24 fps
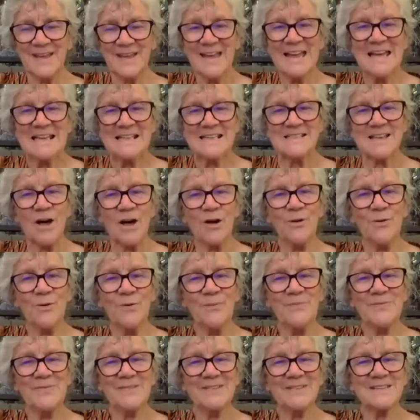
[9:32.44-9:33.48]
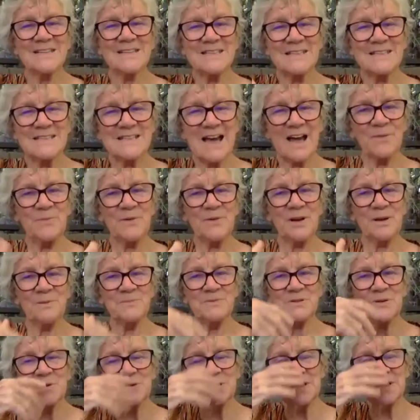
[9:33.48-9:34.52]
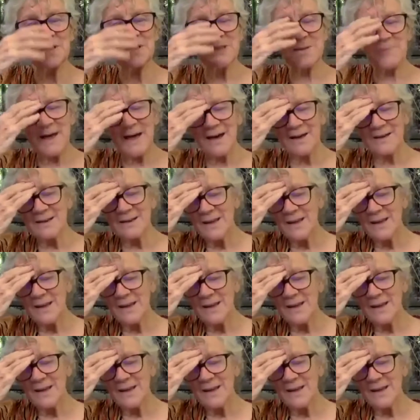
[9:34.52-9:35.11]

So to start what I'm talking about,